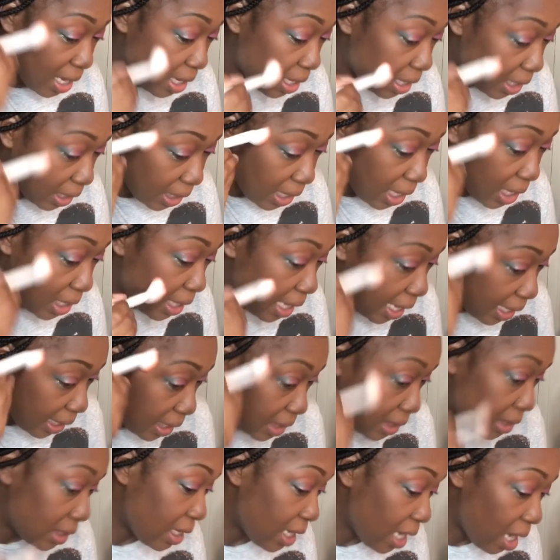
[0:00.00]
And again, like I
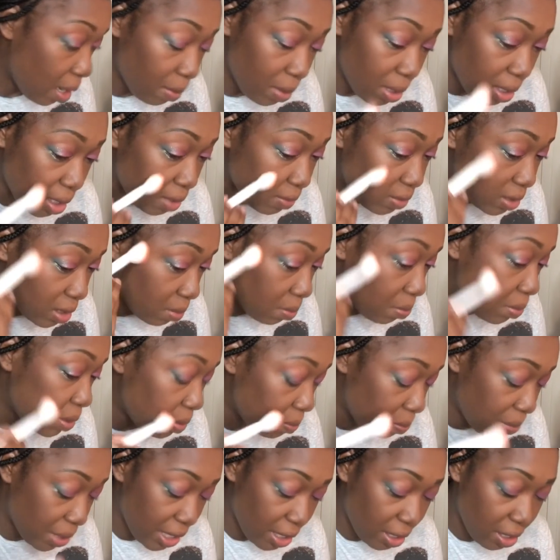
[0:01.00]
said, I would love to be
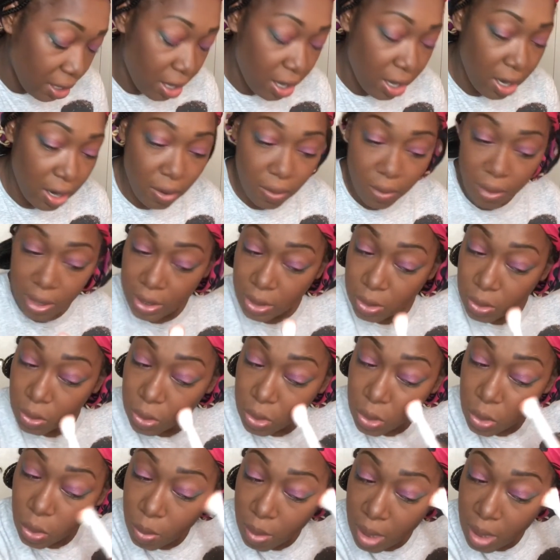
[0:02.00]
bigger on YouTube,